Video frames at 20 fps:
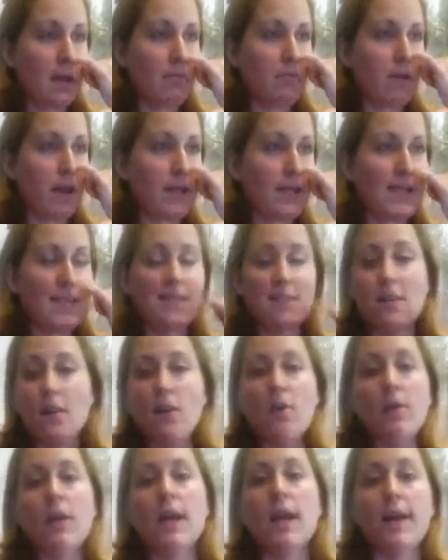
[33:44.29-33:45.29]
that doesn't
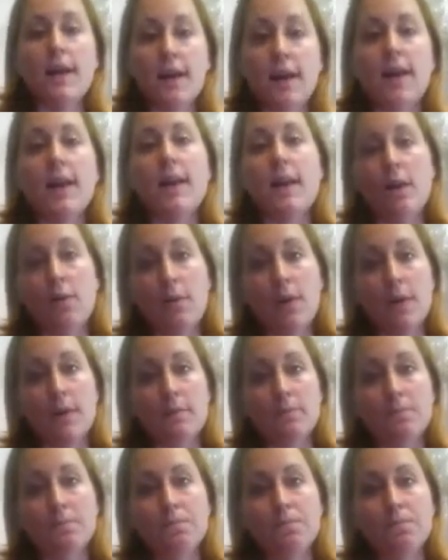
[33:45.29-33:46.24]
look like anyone.